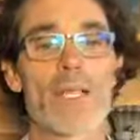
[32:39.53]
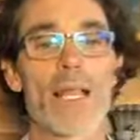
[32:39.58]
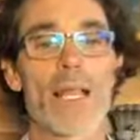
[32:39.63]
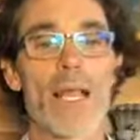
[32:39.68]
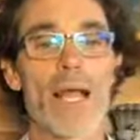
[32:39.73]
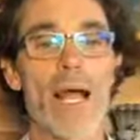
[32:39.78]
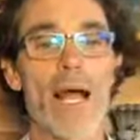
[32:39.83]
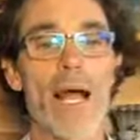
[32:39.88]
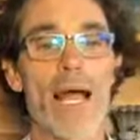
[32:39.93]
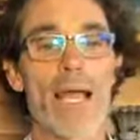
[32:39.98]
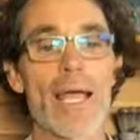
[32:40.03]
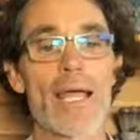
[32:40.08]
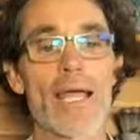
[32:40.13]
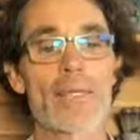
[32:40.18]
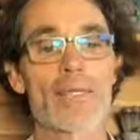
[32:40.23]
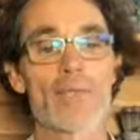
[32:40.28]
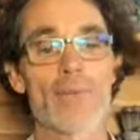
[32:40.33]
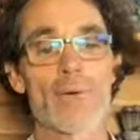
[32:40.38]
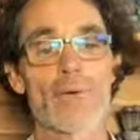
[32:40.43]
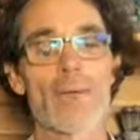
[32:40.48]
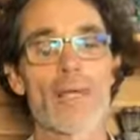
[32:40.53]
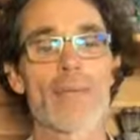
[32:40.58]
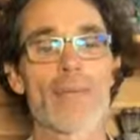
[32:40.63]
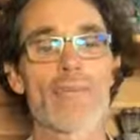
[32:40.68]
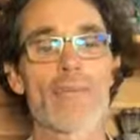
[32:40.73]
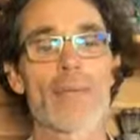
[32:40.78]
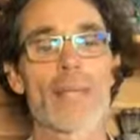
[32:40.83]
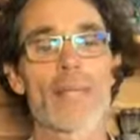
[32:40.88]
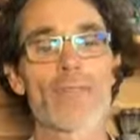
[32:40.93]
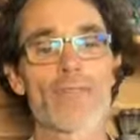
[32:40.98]
and I don't have
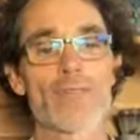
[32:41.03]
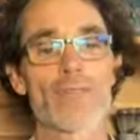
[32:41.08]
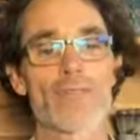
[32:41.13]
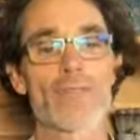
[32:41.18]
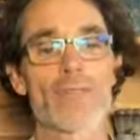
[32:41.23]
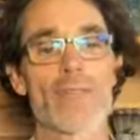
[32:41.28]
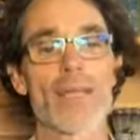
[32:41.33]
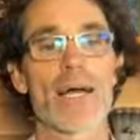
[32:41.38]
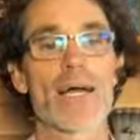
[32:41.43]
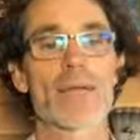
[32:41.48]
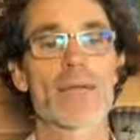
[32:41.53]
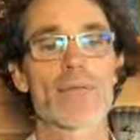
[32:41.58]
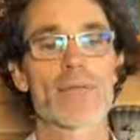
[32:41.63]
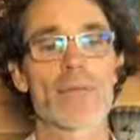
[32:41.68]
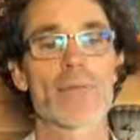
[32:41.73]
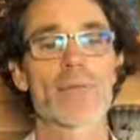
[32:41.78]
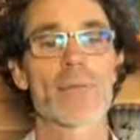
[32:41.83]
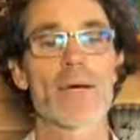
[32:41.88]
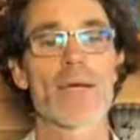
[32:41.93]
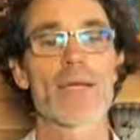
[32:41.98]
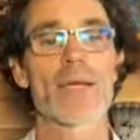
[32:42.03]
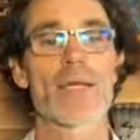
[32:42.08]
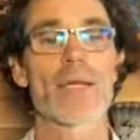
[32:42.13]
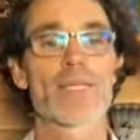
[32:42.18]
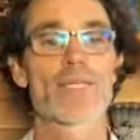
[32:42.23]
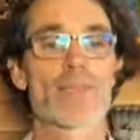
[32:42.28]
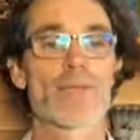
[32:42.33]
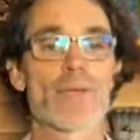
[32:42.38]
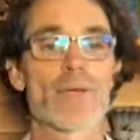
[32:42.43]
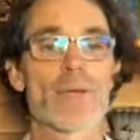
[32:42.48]
an answer for that because I'm not an
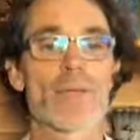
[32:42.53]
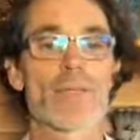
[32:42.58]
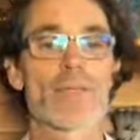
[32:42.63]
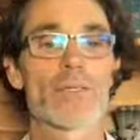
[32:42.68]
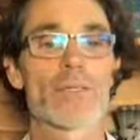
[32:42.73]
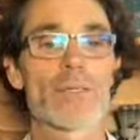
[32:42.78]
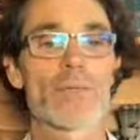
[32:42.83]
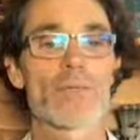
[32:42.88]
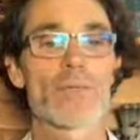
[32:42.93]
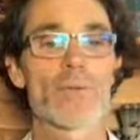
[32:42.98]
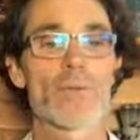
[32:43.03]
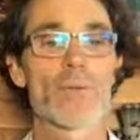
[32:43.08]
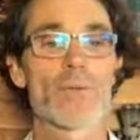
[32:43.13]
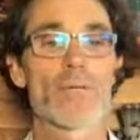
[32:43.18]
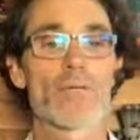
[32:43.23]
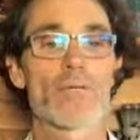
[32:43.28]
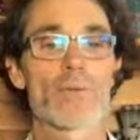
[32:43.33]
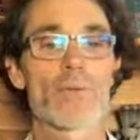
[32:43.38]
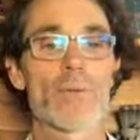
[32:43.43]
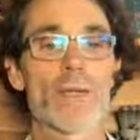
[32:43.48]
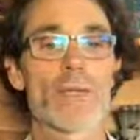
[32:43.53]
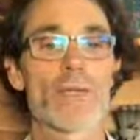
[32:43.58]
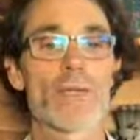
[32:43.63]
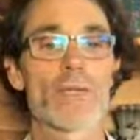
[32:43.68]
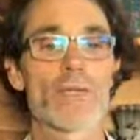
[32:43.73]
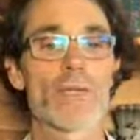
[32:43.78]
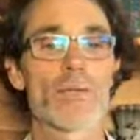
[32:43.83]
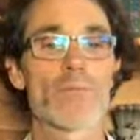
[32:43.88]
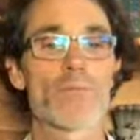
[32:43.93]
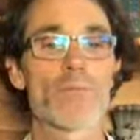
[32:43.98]
expert on essential oils, but I
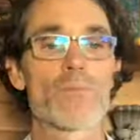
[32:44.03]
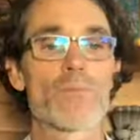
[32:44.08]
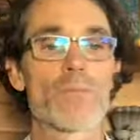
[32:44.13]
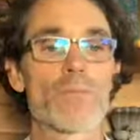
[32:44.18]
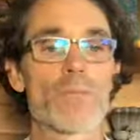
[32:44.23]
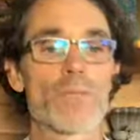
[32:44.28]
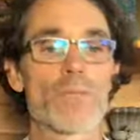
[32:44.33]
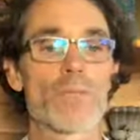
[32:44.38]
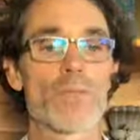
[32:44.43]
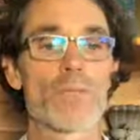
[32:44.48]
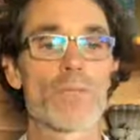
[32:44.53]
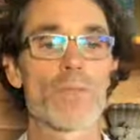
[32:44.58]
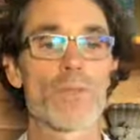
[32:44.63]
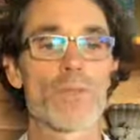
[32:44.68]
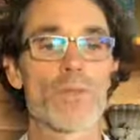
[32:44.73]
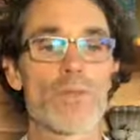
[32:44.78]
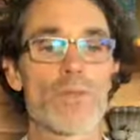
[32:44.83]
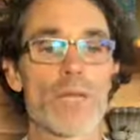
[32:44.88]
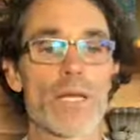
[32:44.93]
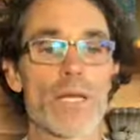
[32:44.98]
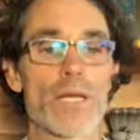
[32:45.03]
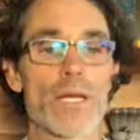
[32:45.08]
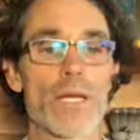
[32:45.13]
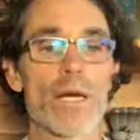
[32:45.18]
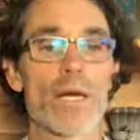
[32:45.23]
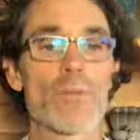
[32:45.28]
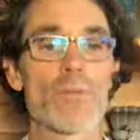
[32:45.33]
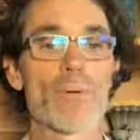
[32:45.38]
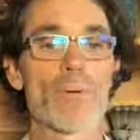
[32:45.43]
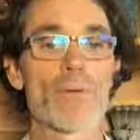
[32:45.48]
think it would be something worth looking
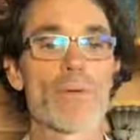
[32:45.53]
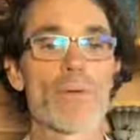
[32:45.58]
up.